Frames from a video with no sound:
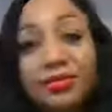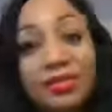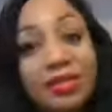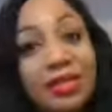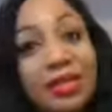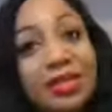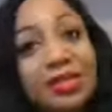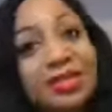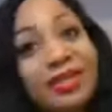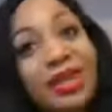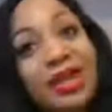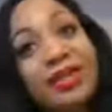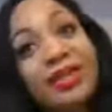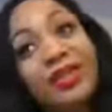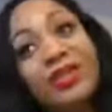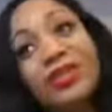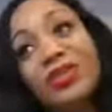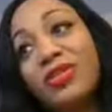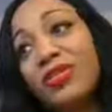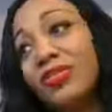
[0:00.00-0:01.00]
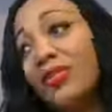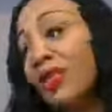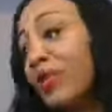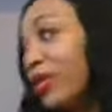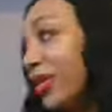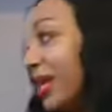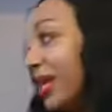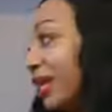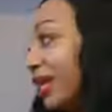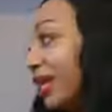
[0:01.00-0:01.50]
it's like they're just
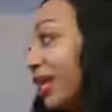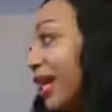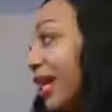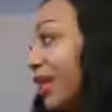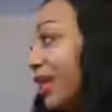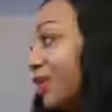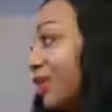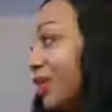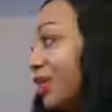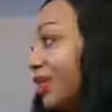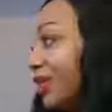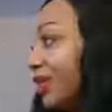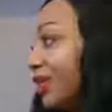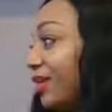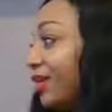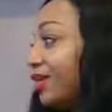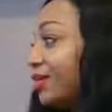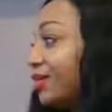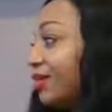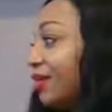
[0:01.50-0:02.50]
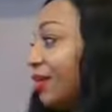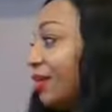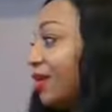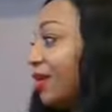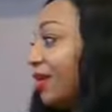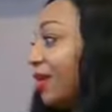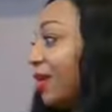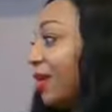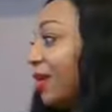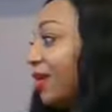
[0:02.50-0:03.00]
floating and gliding with ease. I'm
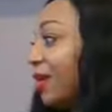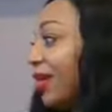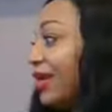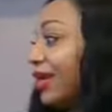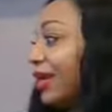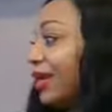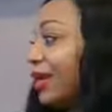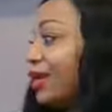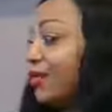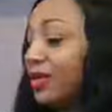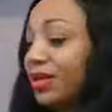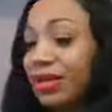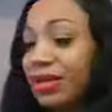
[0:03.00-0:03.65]
looking at them right now.